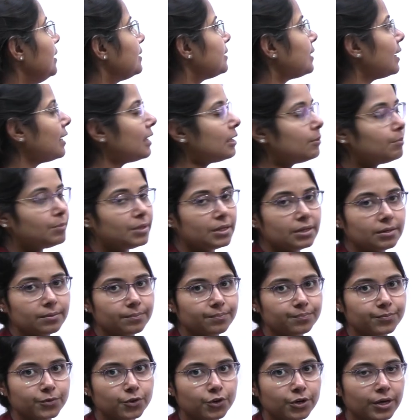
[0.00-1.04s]
thymine.
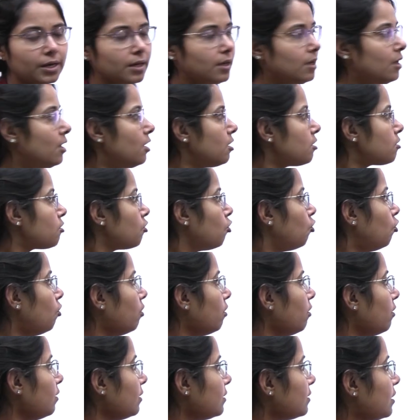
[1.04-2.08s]
Okay. So,
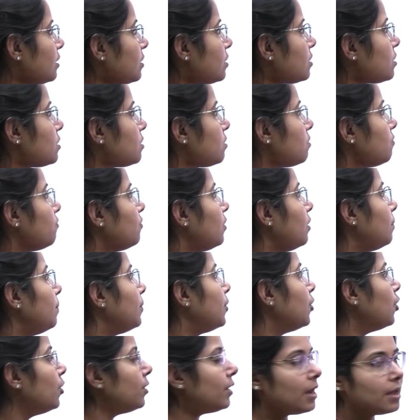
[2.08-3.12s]
this will be
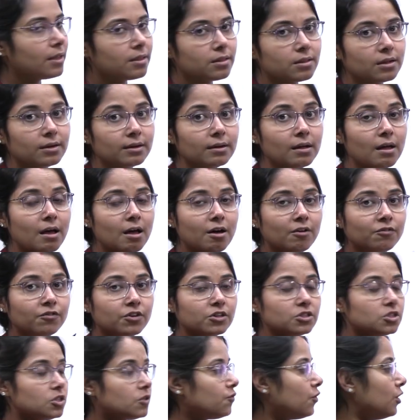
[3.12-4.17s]
your answer.
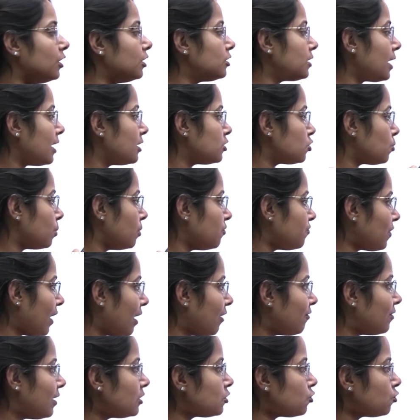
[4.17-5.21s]
First of all, it has to be
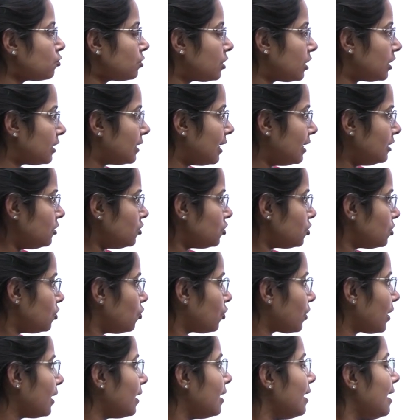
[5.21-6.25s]
5' to 3'.
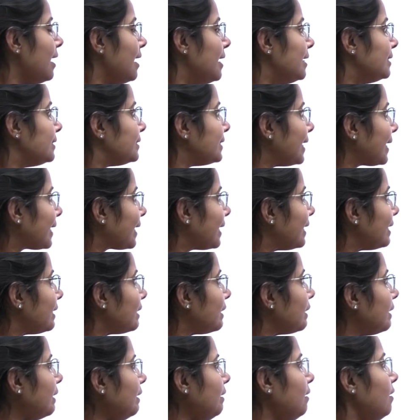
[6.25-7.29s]
Okay.
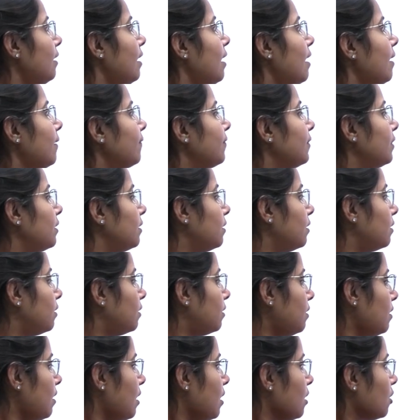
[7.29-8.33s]
Secondly,
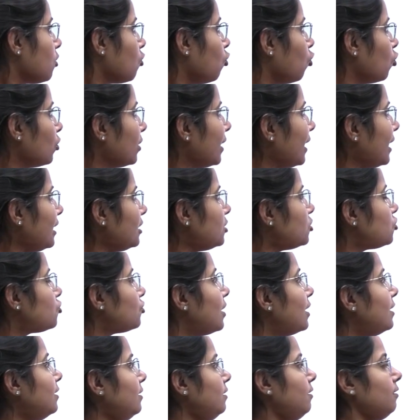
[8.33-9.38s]
the coding
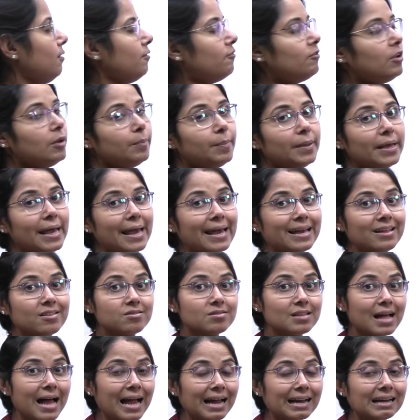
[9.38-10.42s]
strand will be
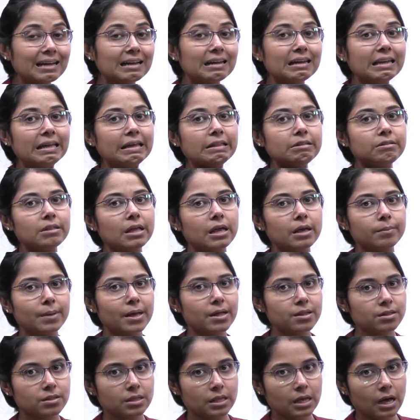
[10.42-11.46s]
exactly same
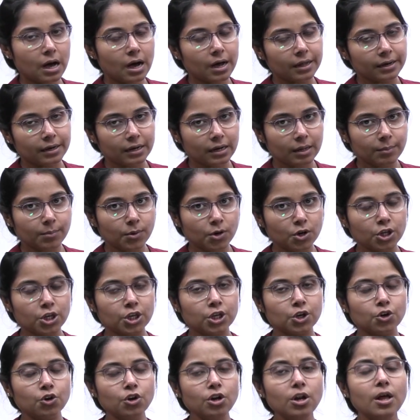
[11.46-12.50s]
as the RNA
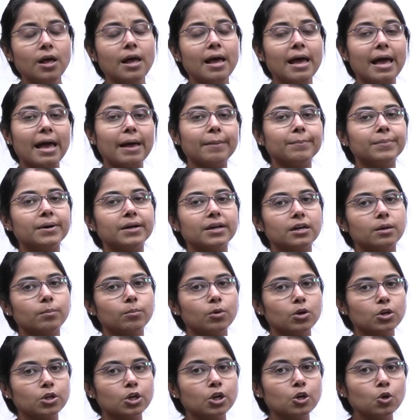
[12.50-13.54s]
molecule, mRNA
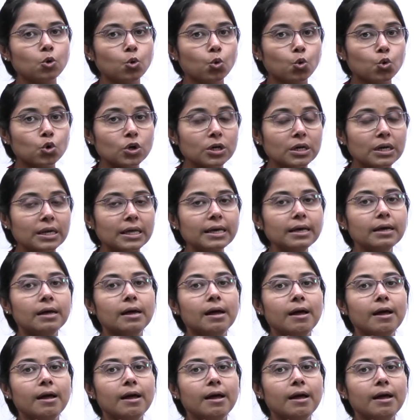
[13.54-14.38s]
molecule, only